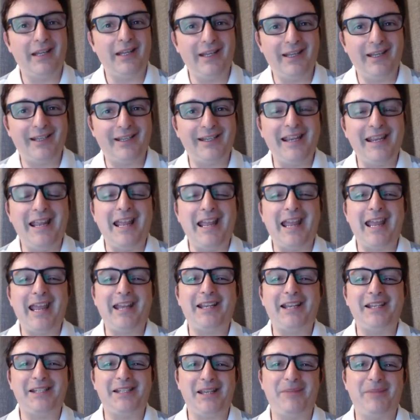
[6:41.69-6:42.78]
In
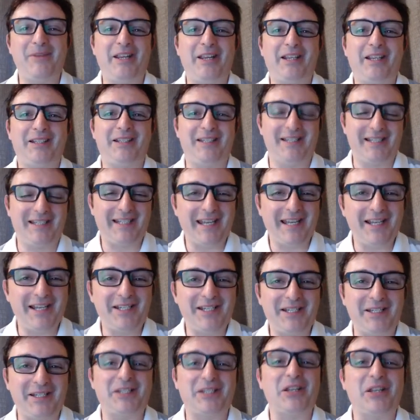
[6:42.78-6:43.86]
academic
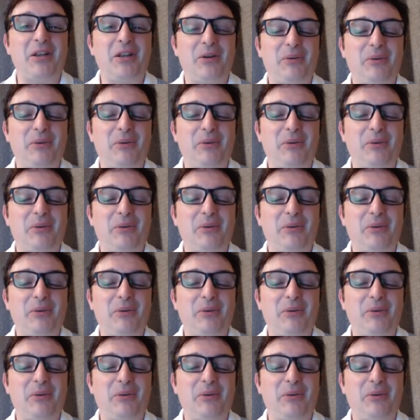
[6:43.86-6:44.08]
discussions,